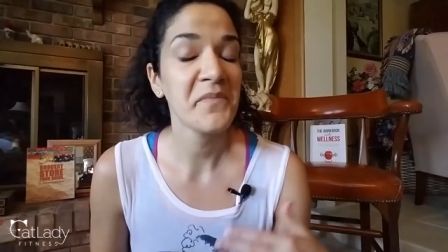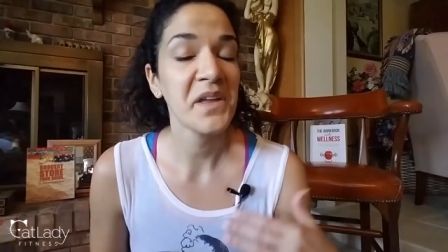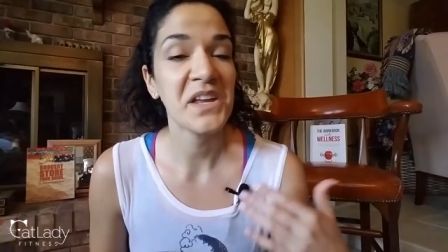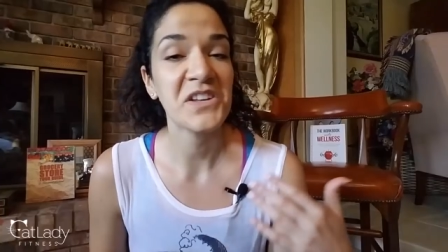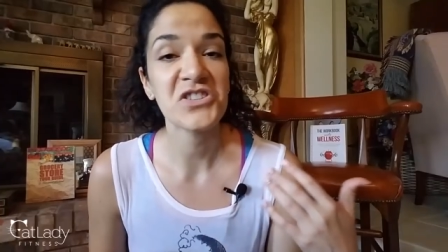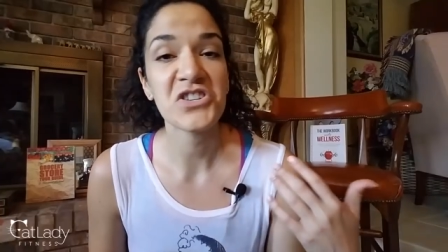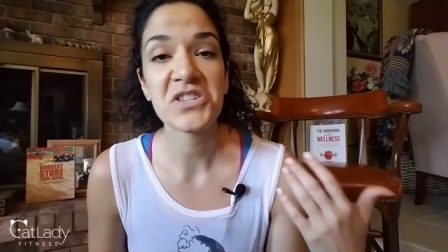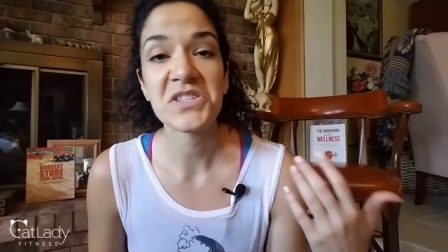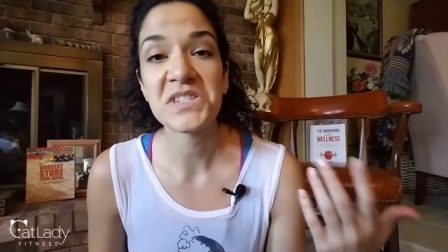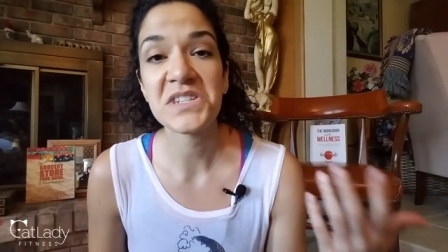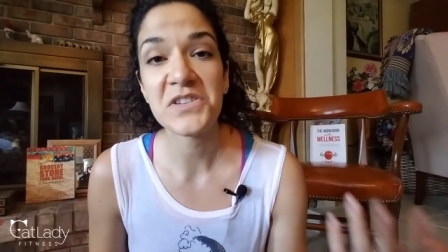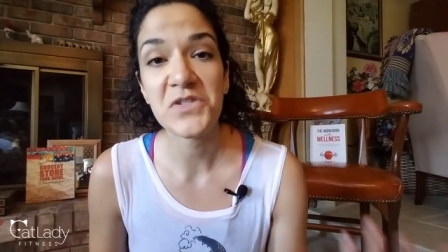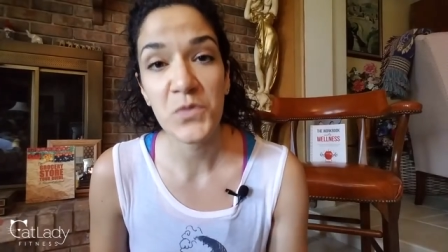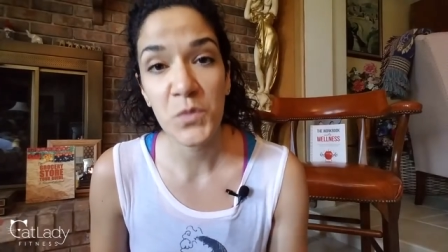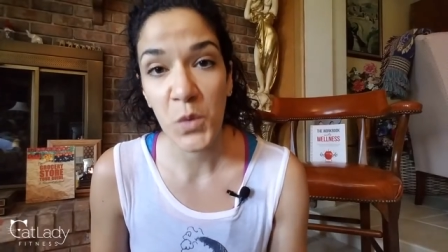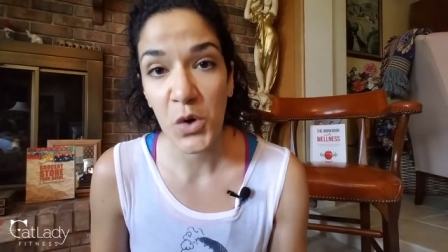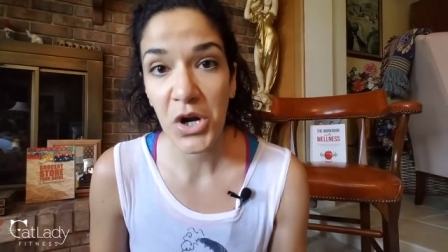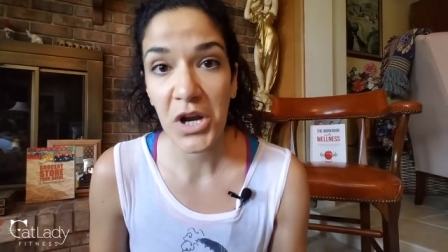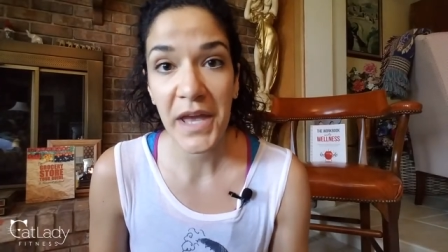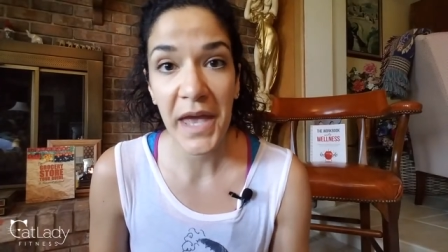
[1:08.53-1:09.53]
It just didn't
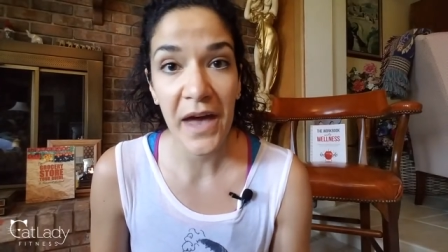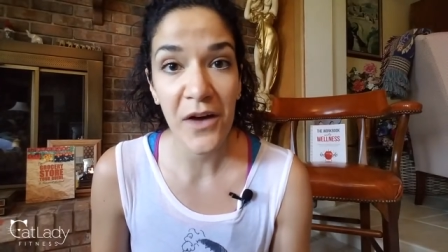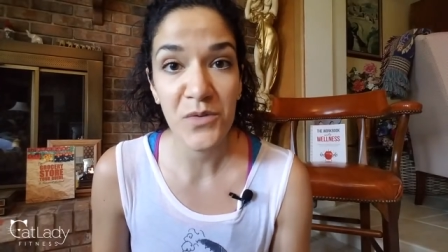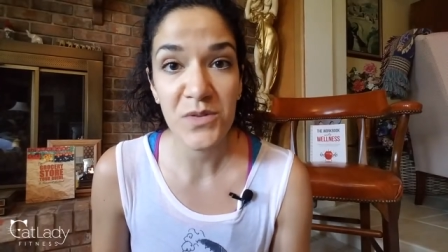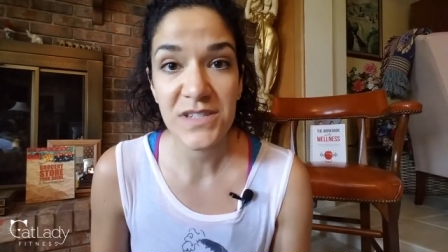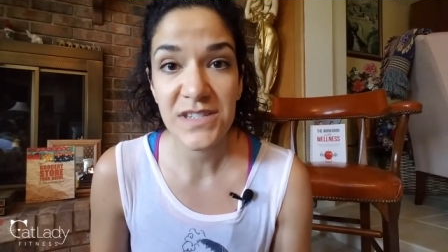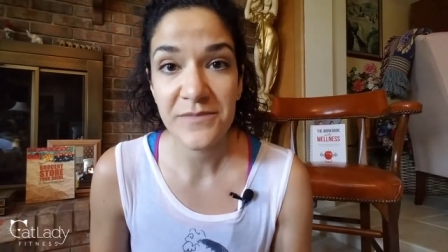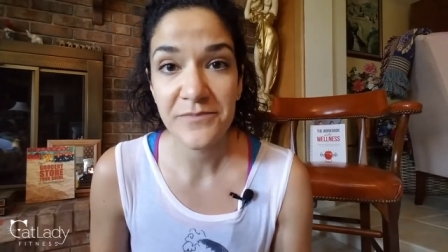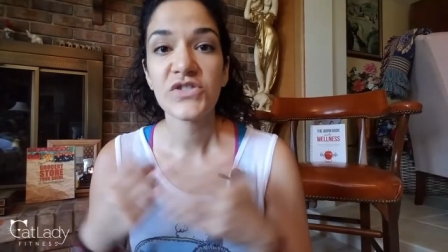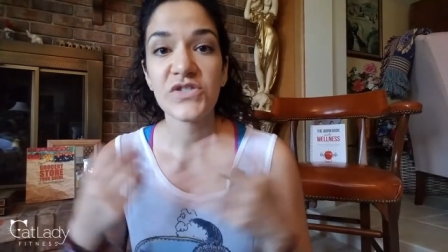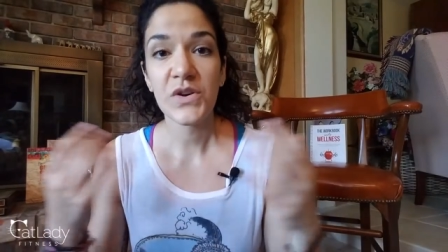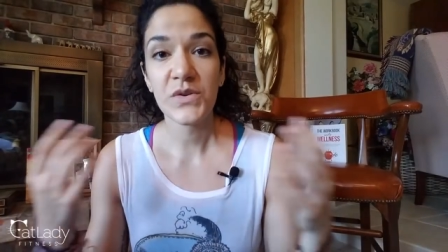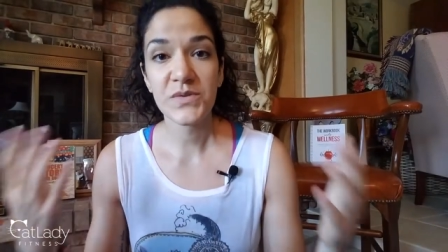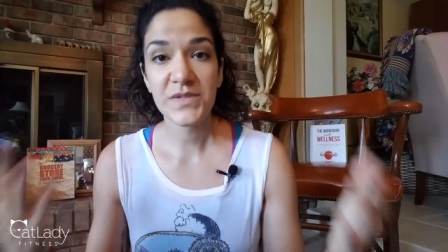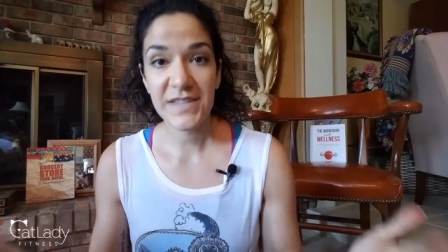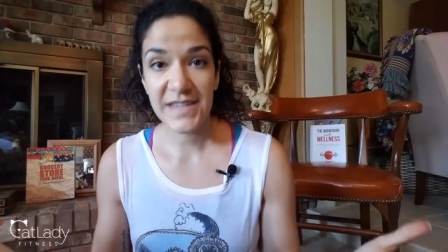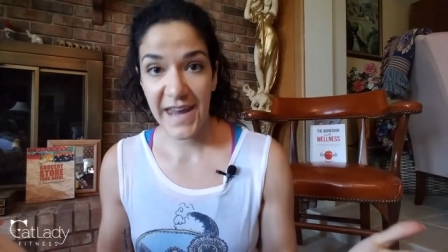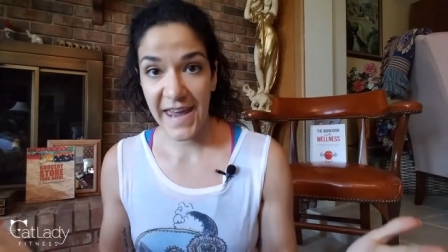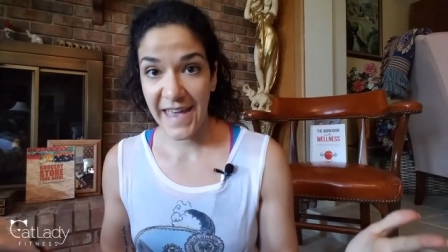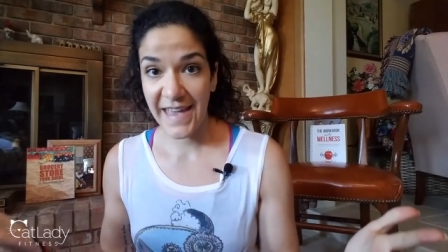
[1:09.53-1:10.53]
work out. So
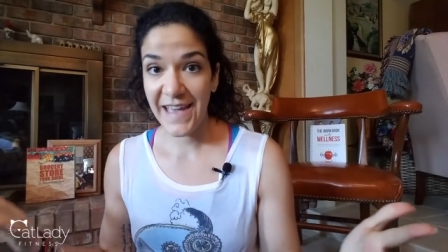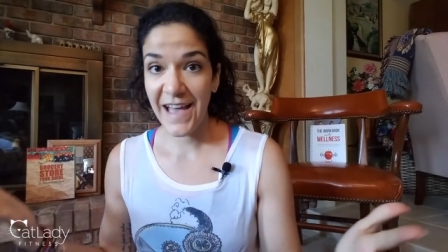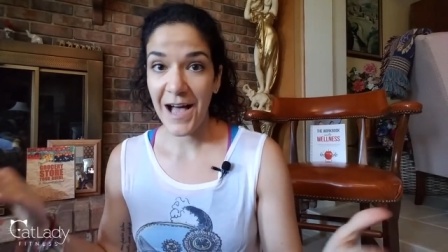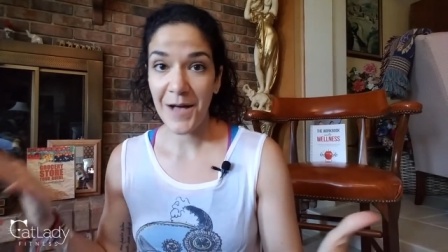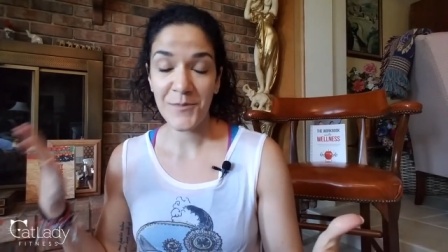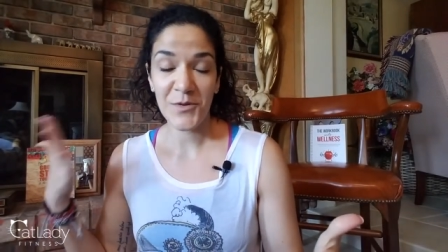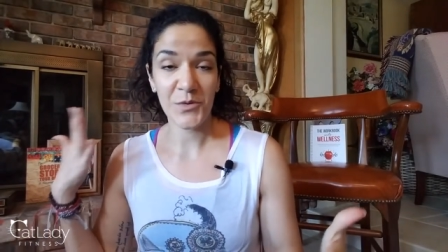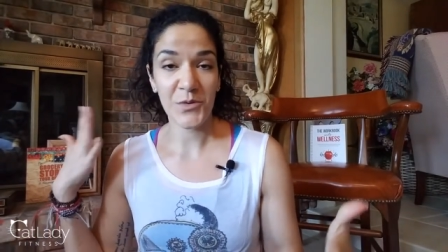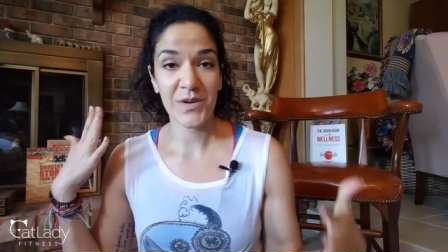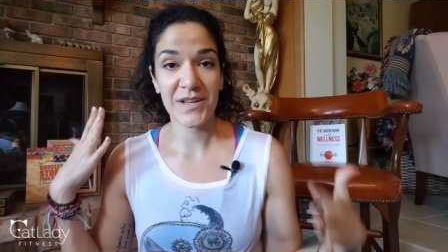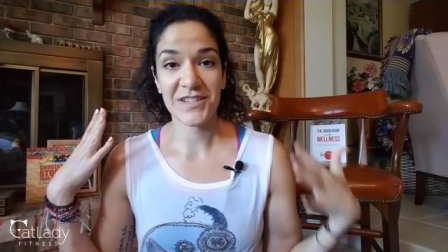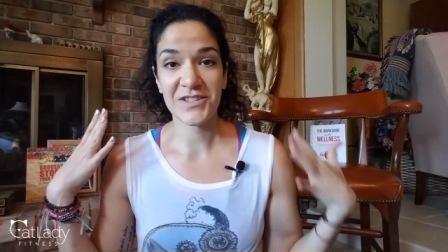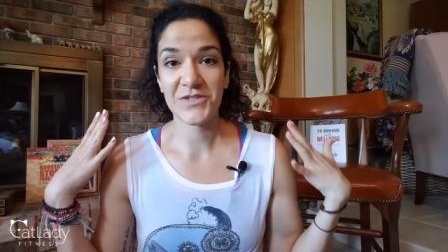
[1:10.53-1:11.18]
today I'm going